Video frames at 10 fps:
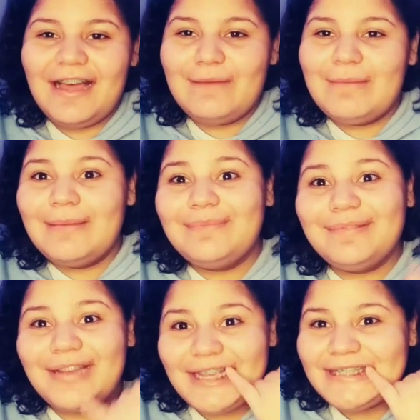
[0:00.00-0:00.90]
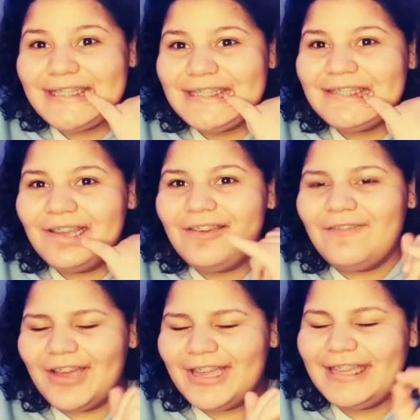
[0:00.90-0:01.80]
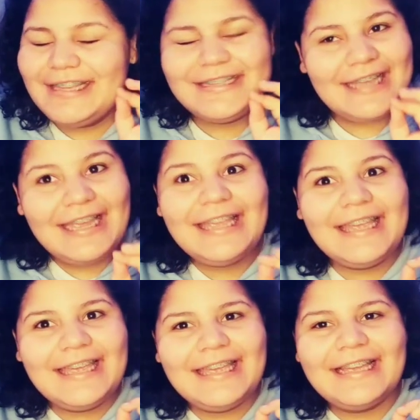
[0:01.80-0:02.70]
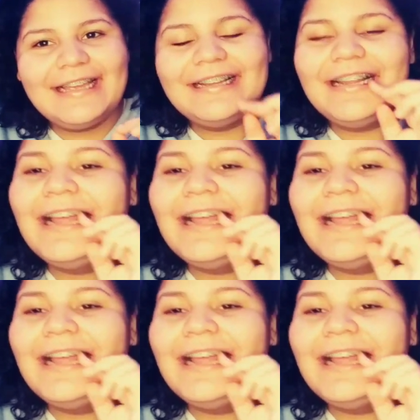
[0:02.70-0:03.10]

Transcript: got my braces fucking tightened.